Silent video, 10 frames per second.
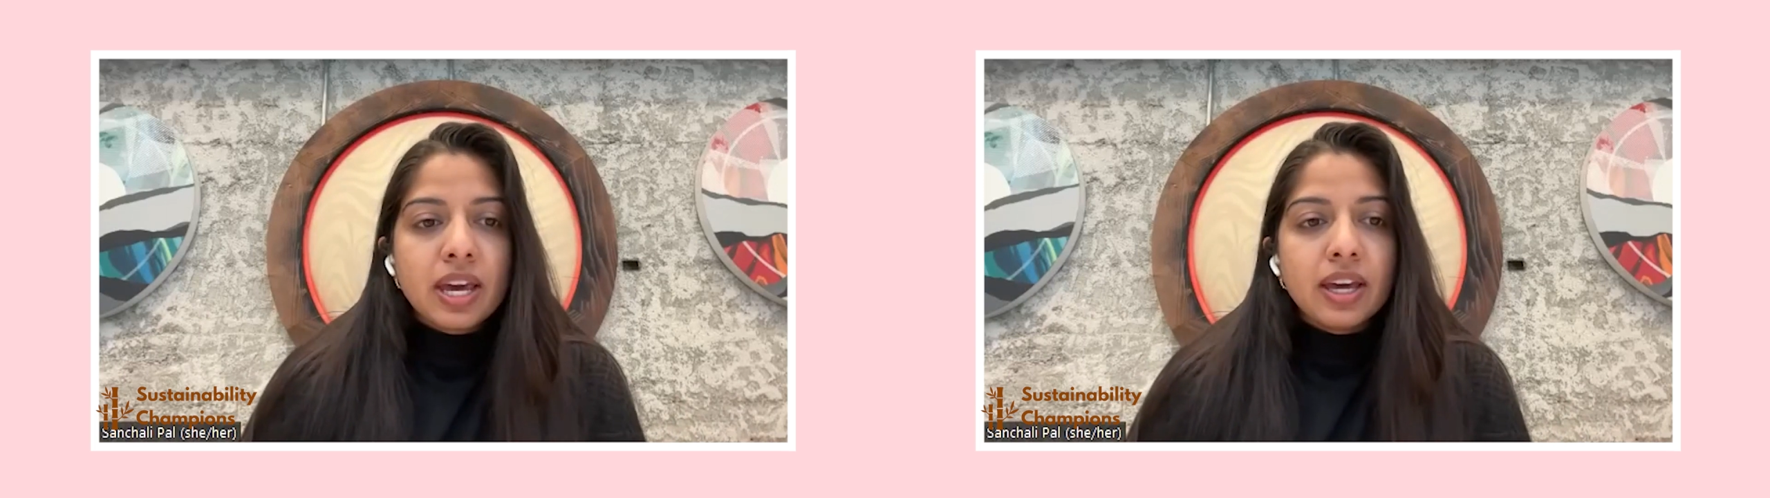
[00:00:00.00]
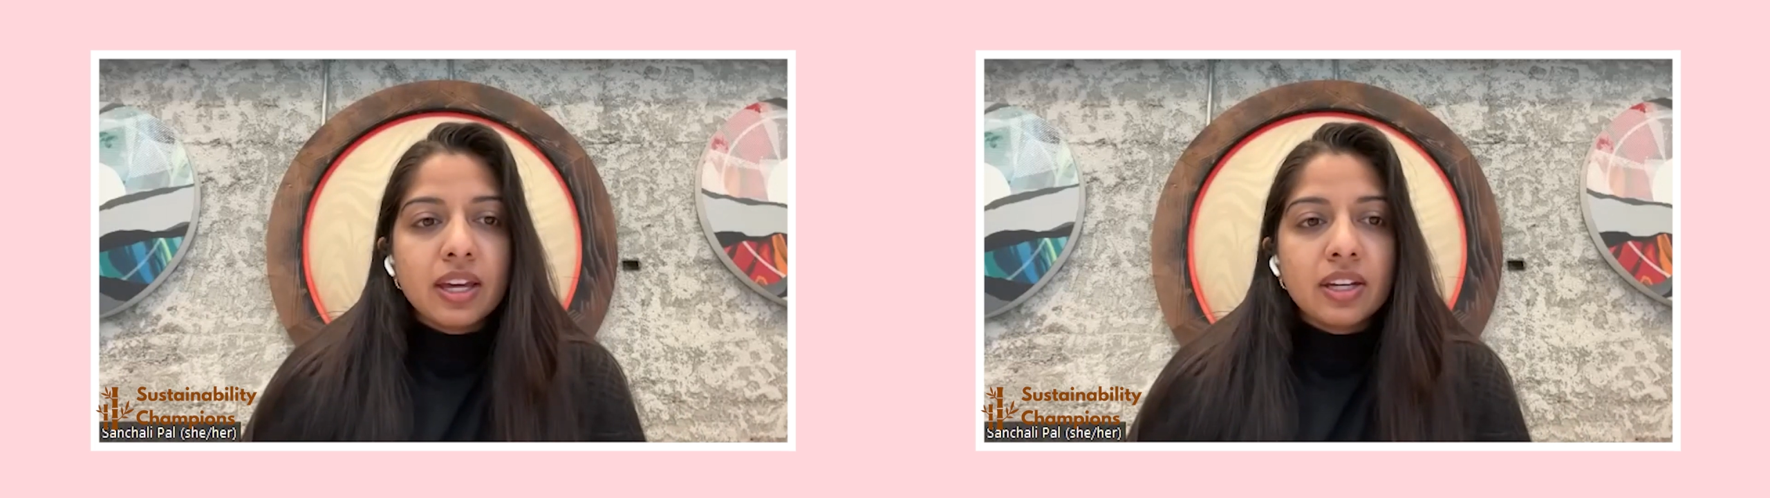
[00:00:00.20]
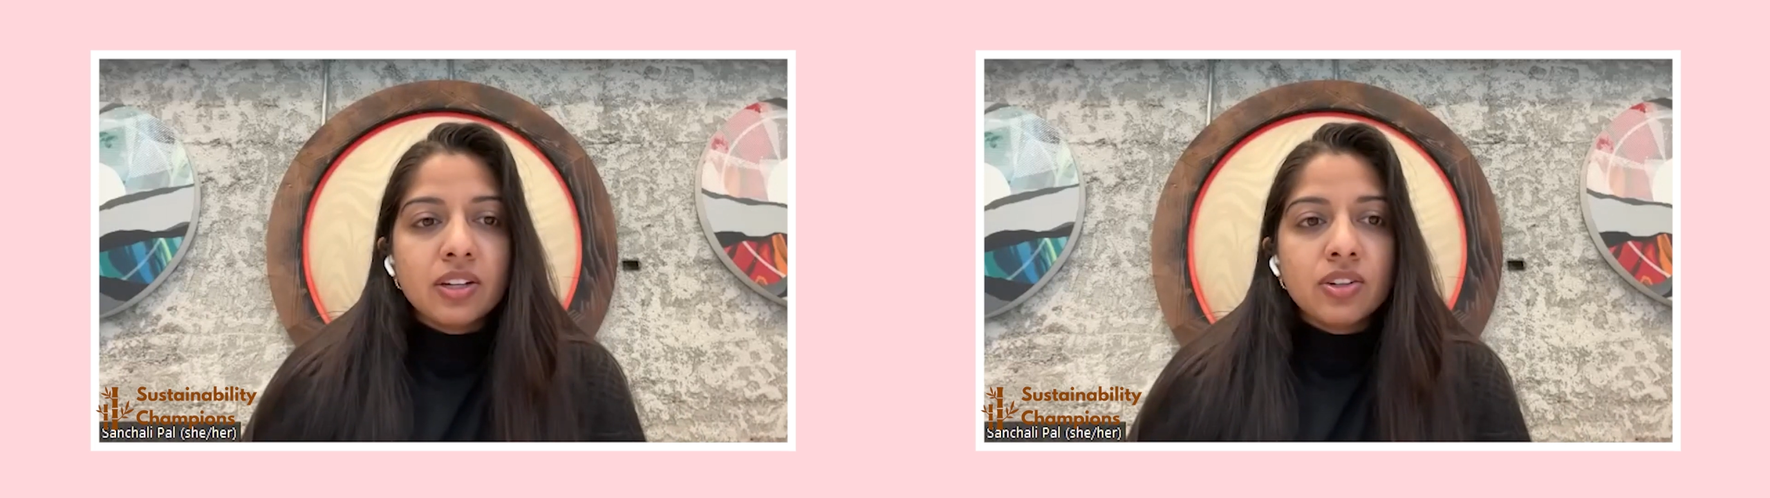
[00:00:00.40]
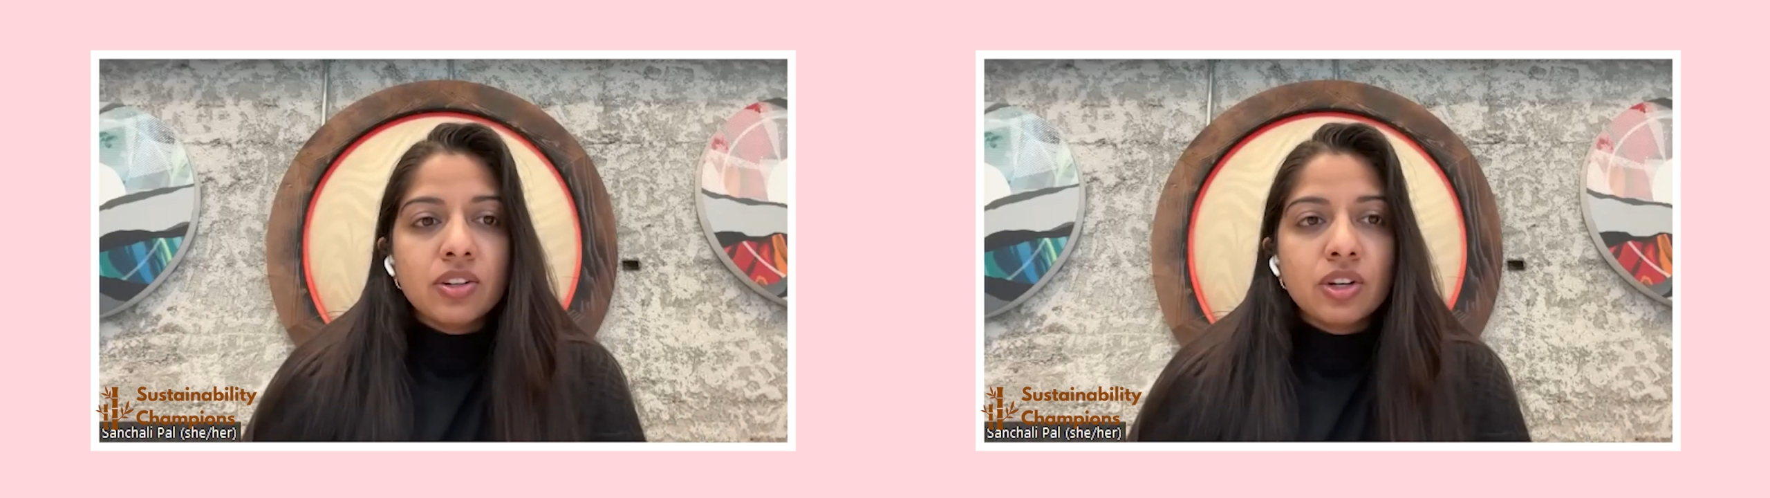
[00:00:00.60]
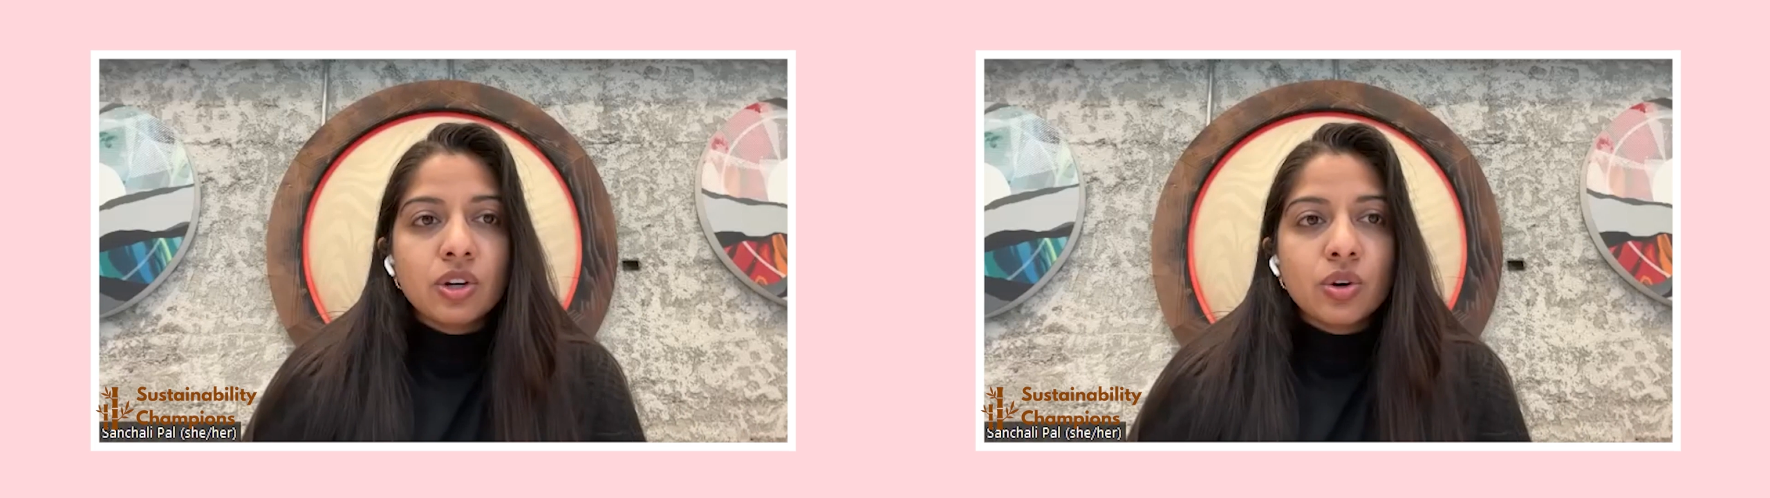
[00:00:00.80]
And
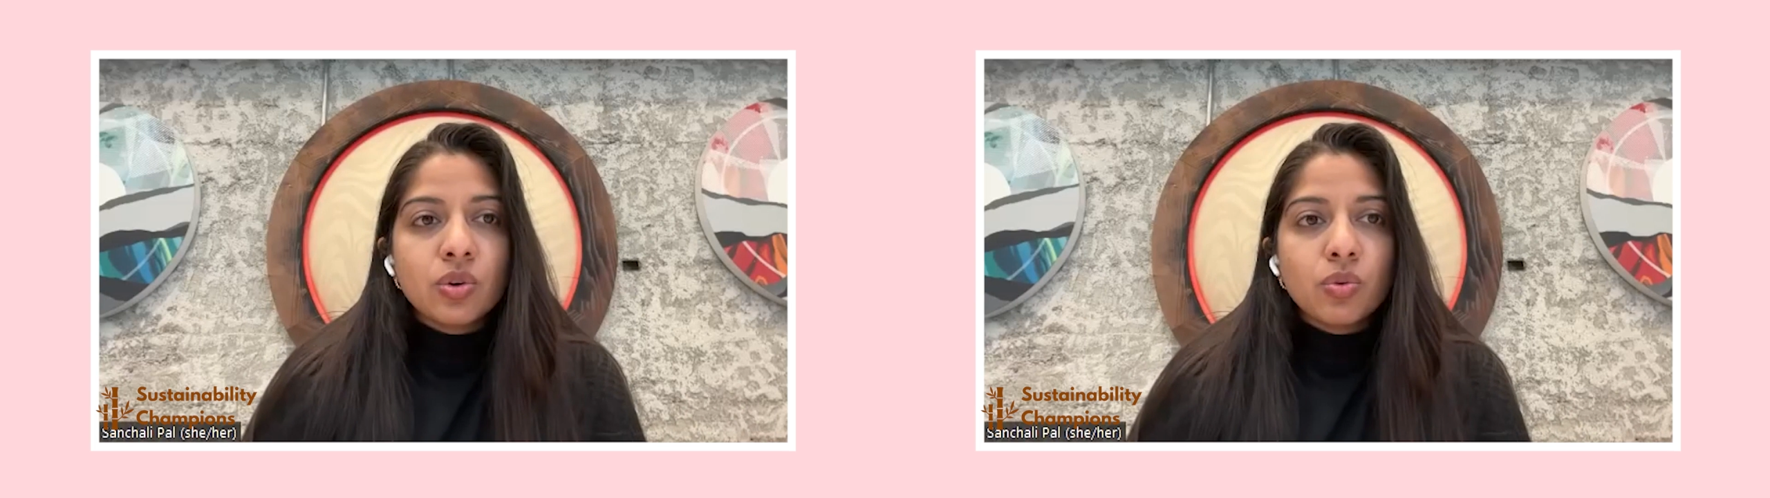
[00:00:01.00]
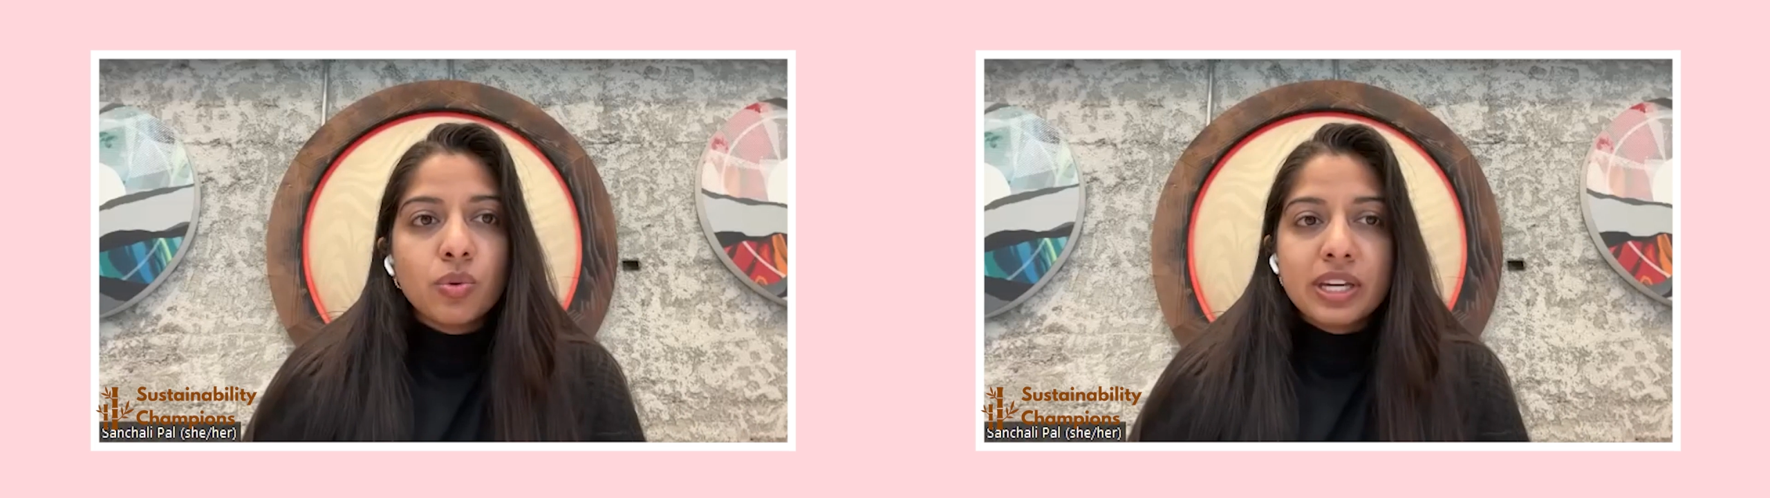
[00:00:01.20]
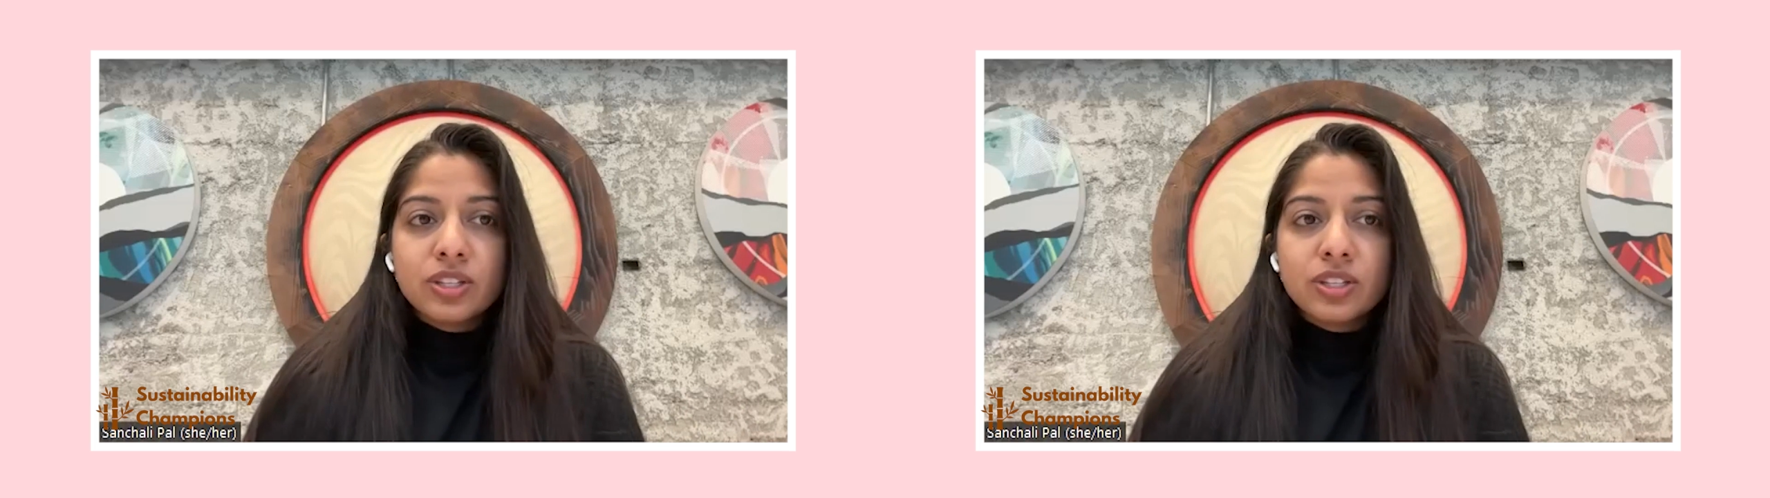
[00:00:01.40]
we